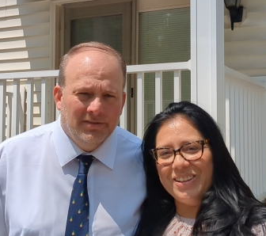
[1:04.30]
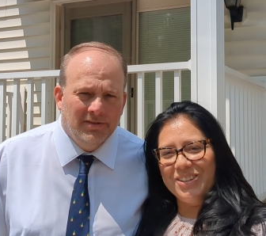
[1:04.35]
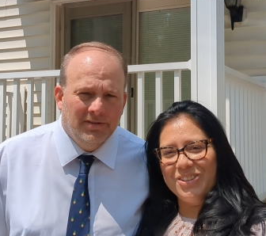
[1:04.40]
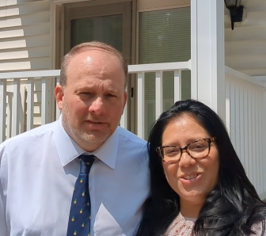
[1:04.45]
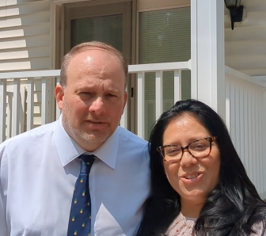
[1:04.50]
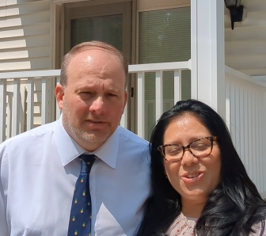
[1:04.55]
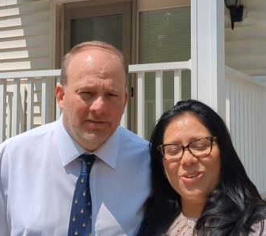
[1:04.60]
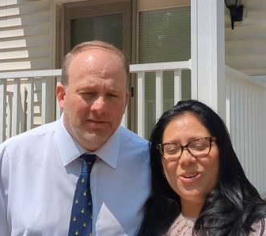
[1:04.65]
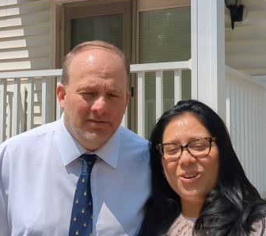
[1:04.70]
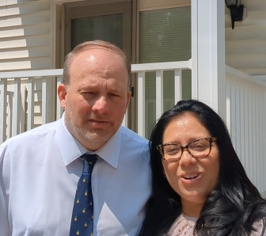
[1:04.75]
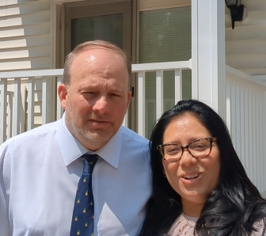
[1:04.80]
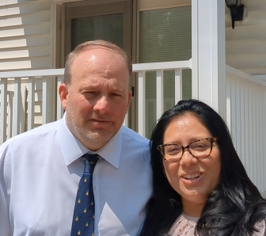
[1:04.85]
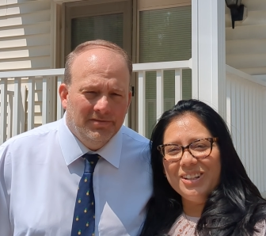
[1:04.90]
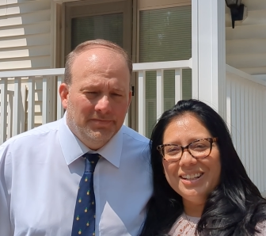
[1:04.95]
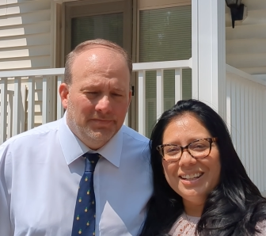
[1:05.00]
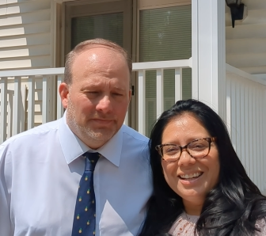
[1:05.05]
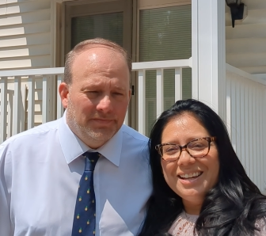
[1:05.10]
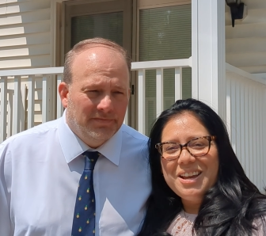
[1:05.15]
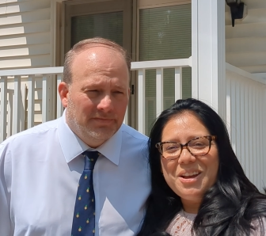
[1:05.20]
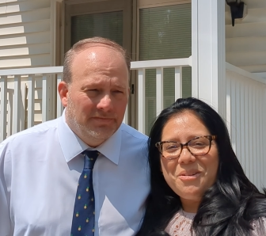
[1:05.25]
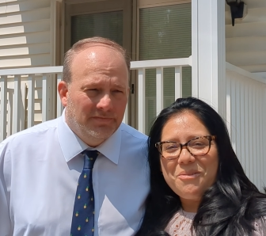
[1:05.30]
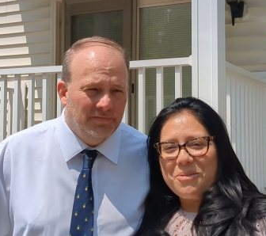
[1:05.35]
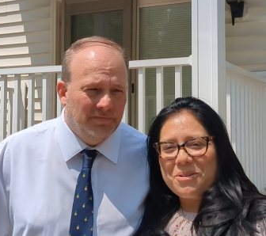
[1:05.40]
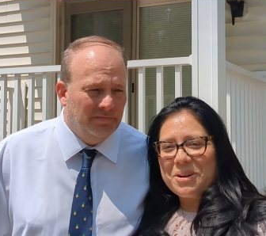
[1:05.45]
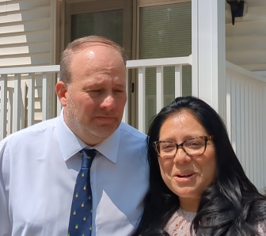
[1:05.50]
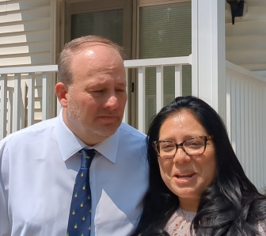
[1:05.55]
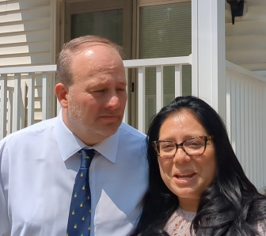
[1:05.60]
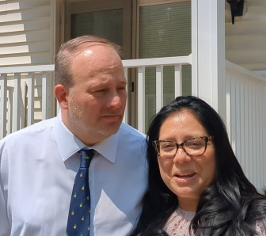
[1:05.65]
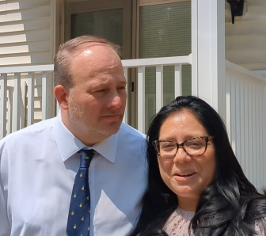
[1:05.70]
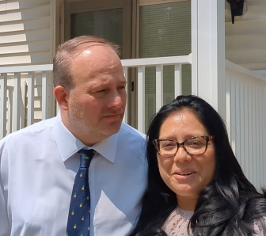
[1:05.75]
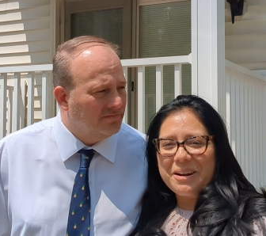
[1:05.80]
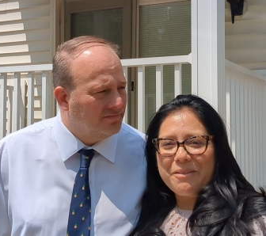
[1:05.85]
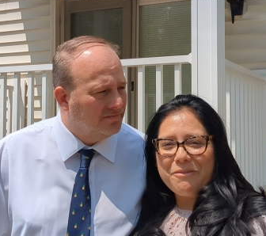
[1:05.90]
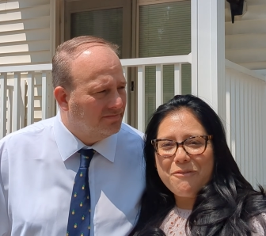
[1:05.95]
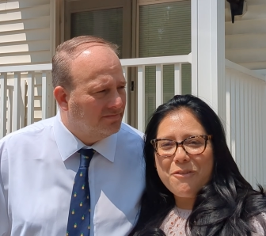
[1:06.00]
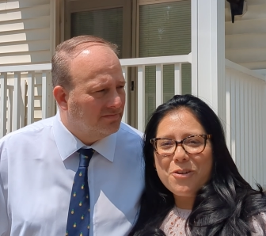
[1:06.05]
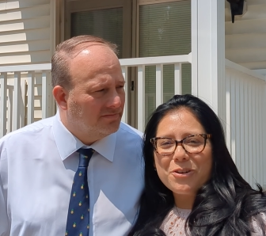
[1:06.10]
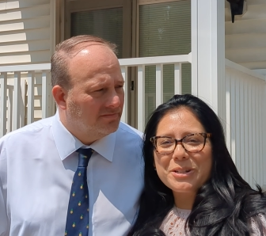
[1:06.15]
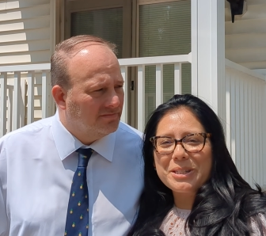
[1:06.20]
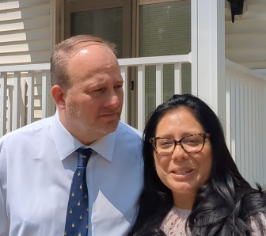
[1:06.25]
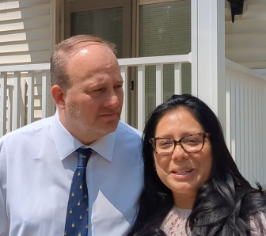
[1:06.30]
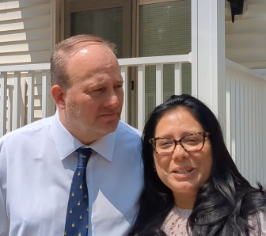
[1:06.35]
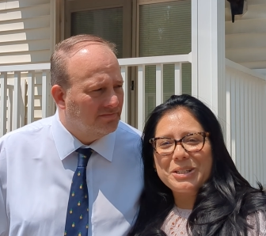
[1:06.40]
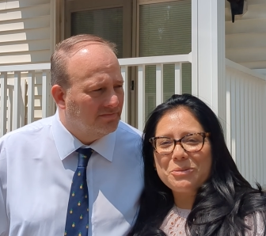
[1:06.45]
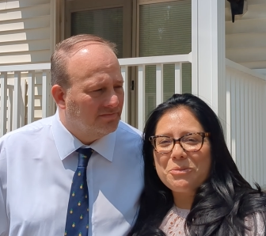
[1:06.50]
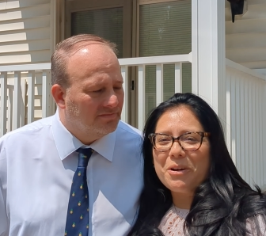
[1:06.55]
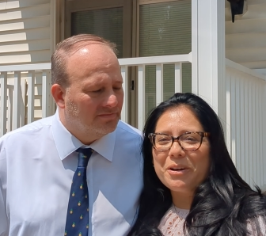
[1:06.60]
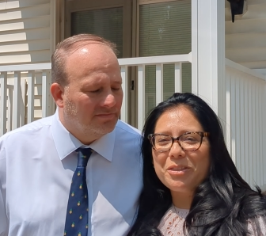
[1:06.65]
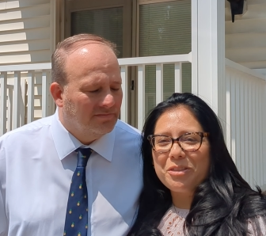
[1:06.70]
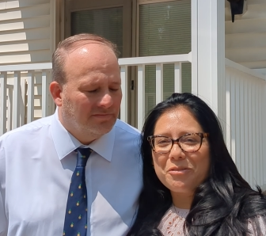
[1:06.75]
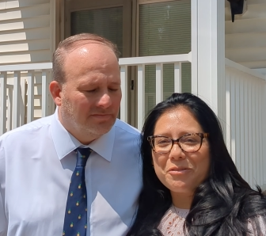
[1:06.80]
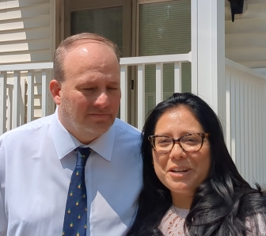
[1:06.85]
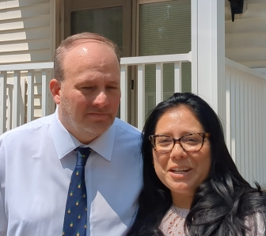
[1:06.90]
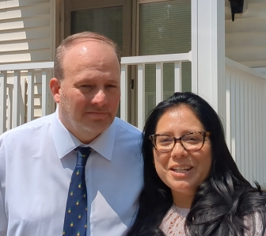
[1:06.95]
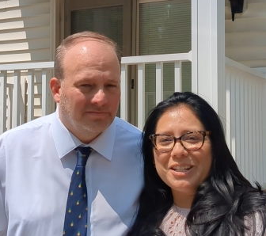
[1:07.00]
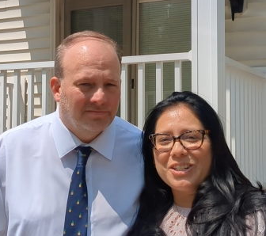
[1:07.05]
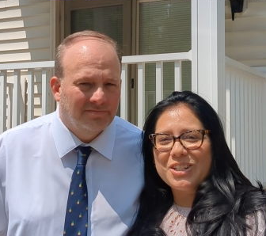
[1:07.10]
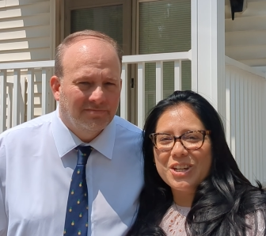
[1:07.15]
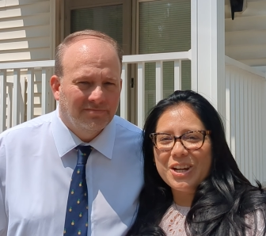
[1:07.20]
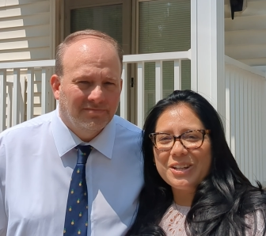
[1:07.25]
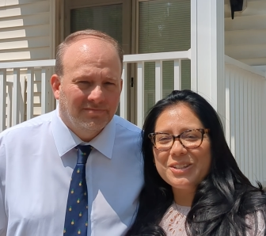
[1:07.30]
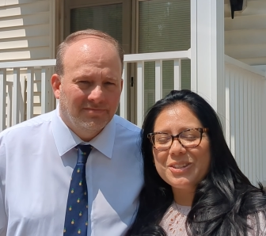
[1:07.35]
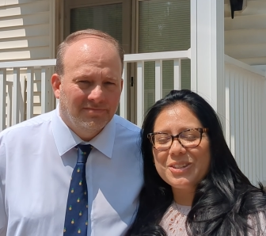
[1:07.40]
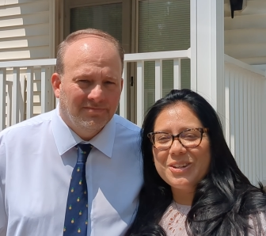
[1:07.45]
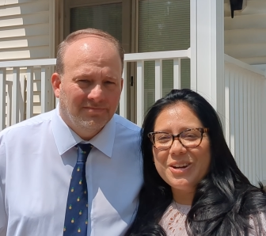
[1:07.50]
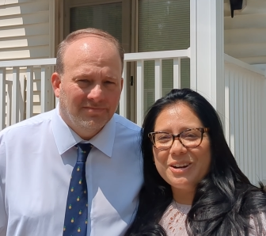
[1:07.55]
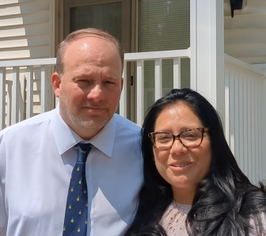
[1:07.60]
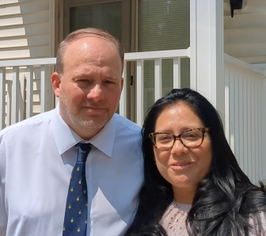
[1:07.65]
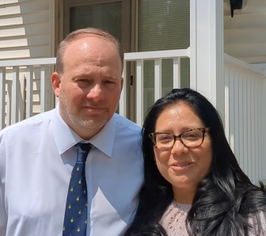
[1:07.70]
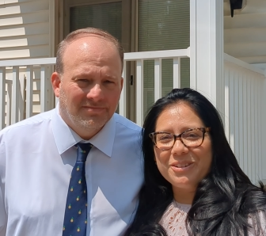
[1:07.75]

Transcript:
Speaker 1: and Joel. We're here at 4613 Chestnut